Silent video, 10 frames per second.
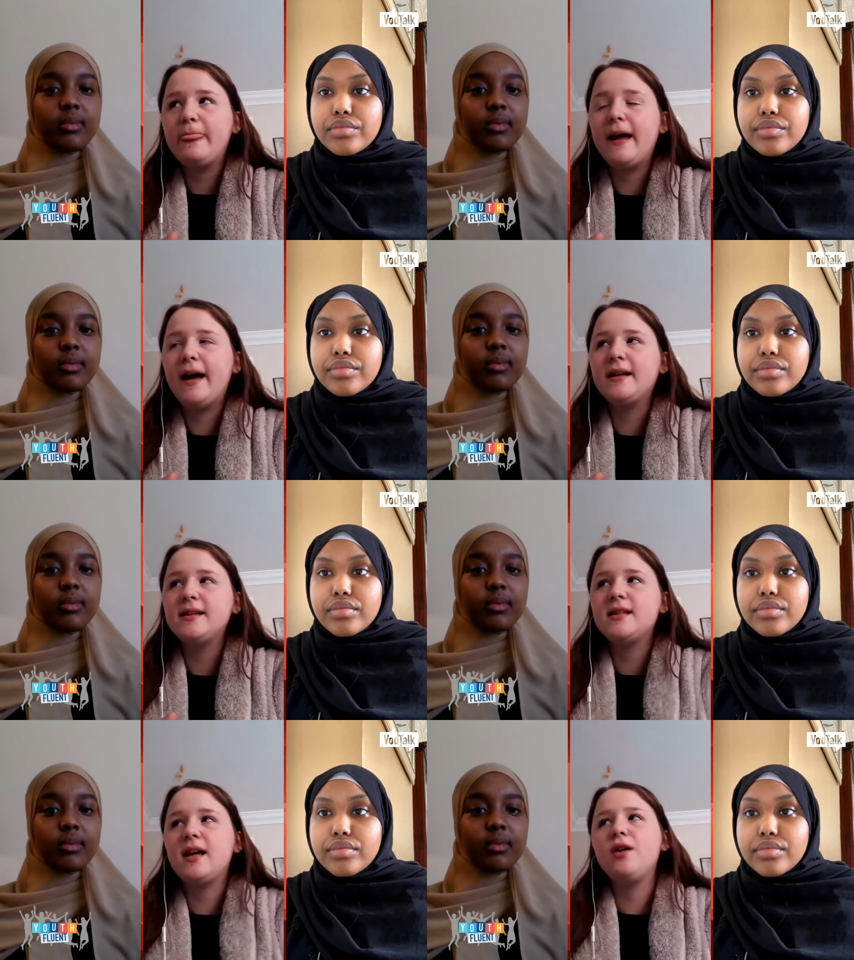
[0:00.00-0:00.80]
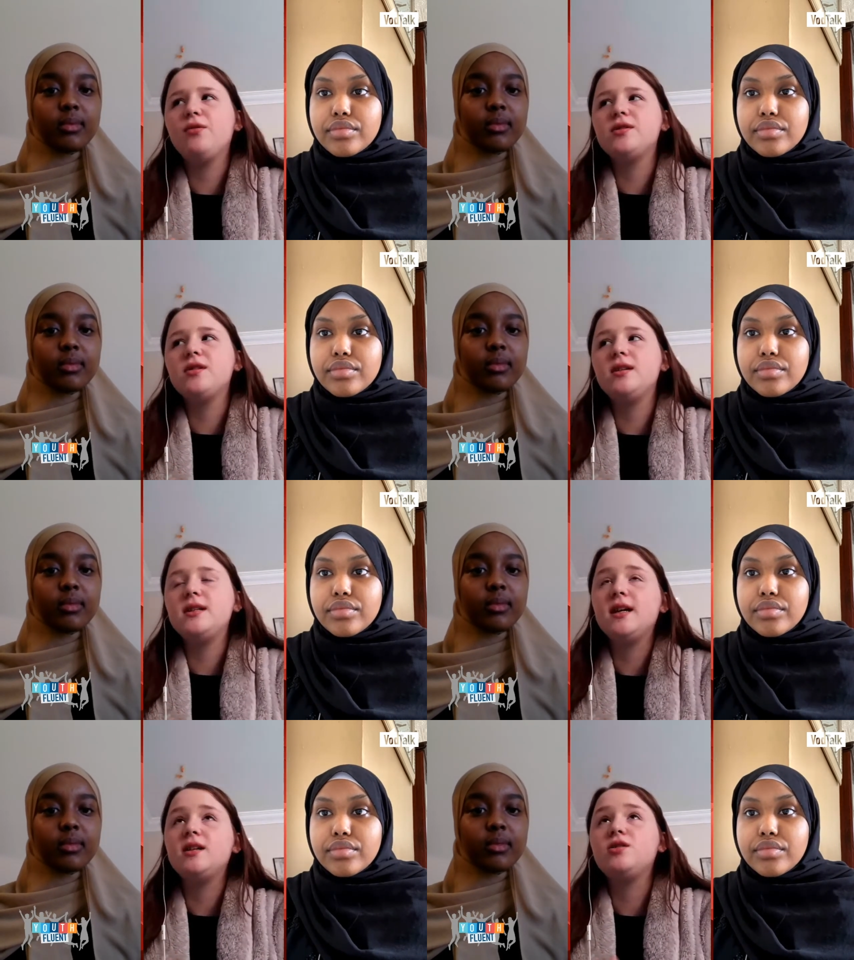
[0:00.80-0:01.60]
Speaker 1: And they also
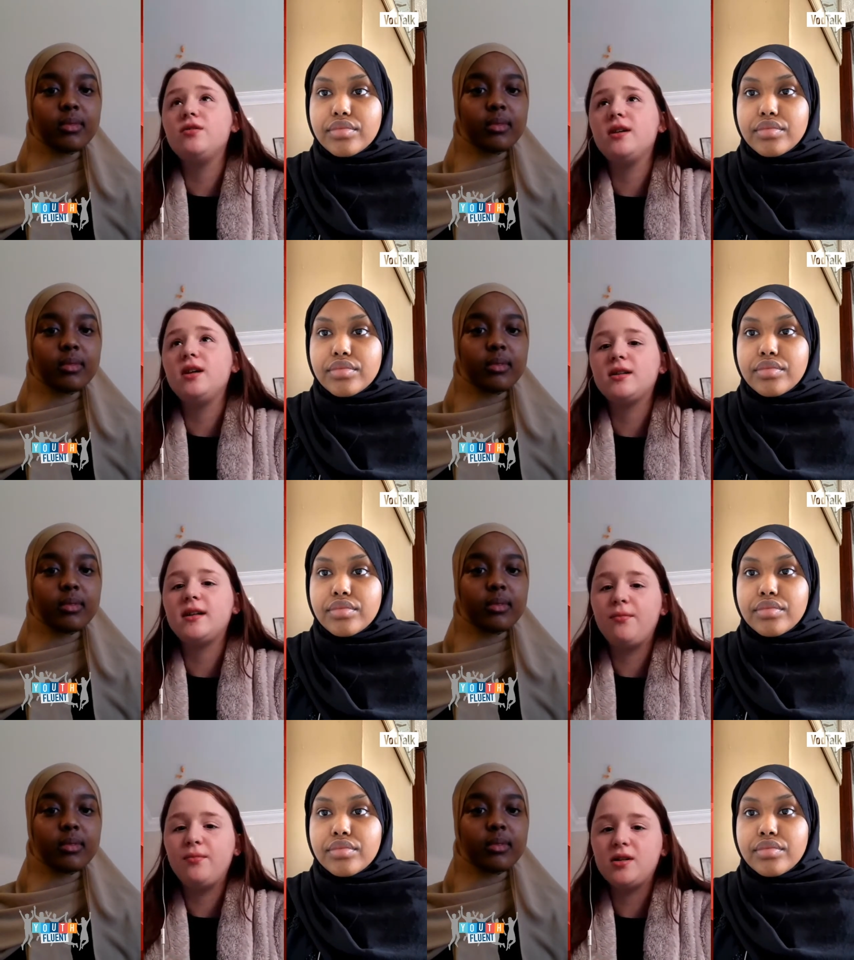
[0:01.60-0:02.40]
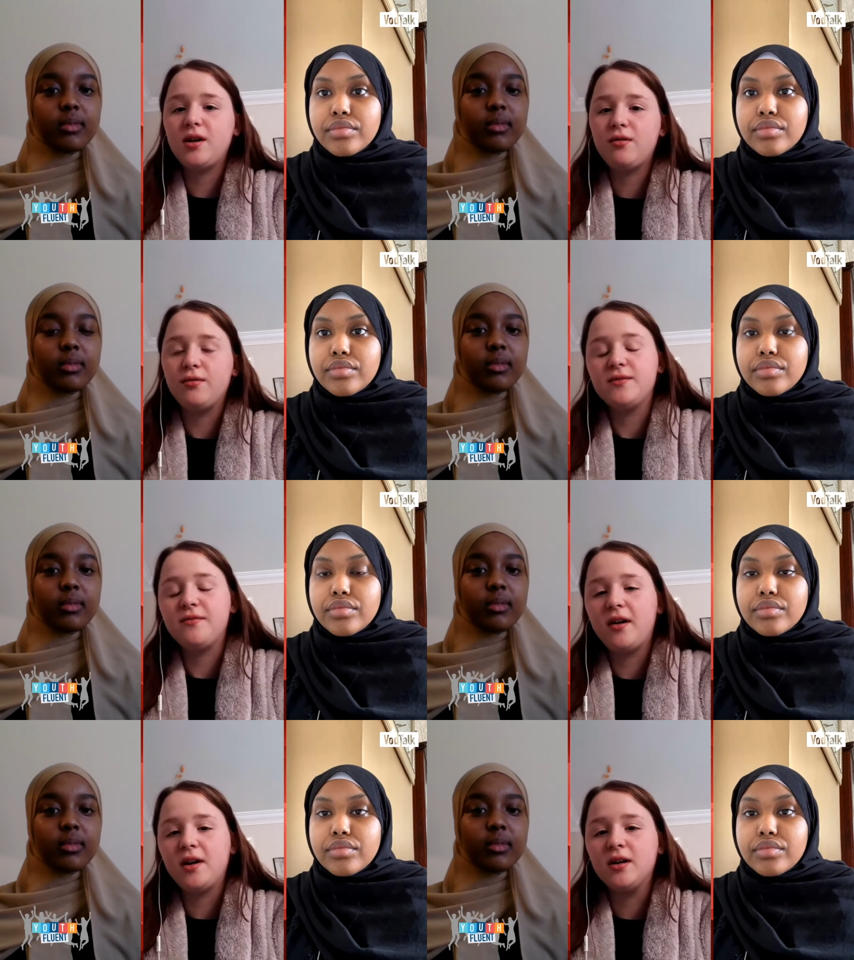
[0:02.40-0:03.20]
did during lockdown, which I thought was
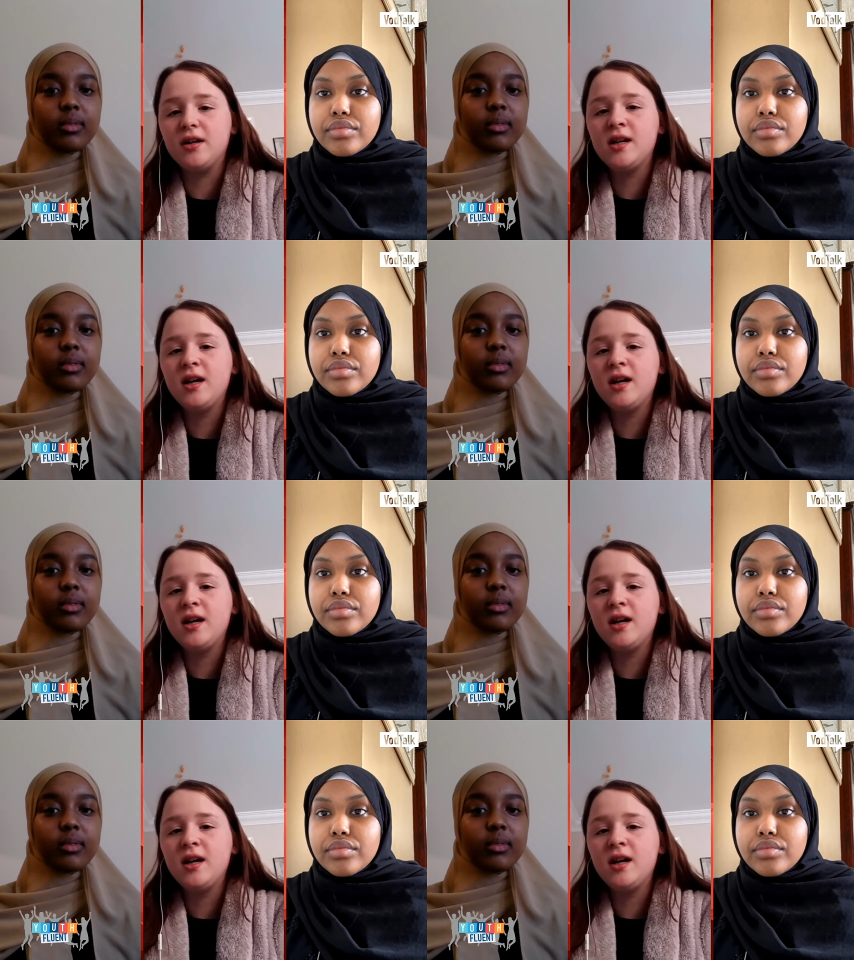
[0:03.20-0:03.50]
very good.